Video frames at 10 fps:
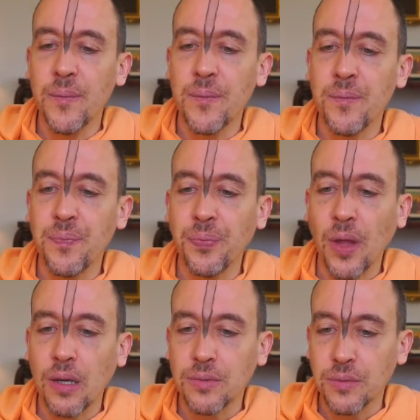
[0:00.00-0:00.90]

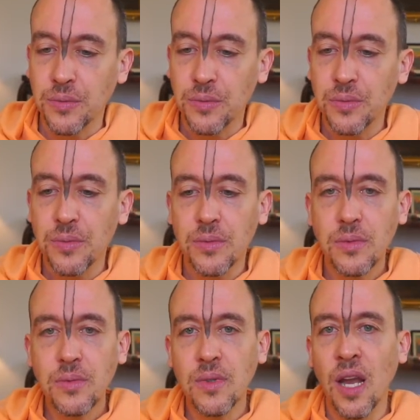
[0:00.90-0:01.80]

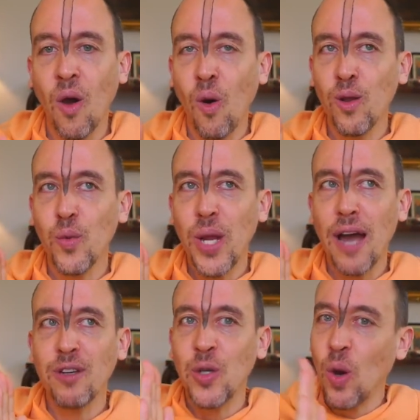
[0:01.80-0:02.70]
And although we
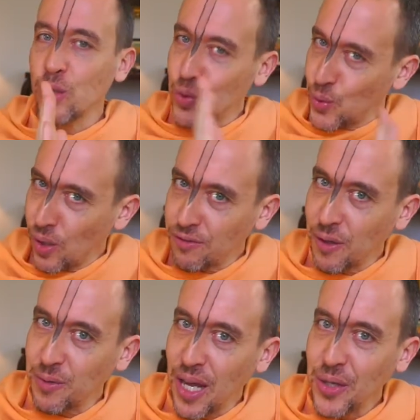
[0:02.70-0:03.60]
have a non-dual
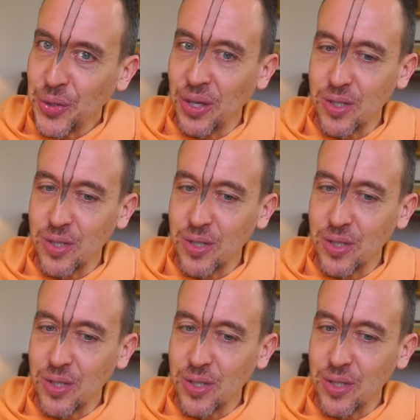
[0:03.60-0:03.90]
foundation,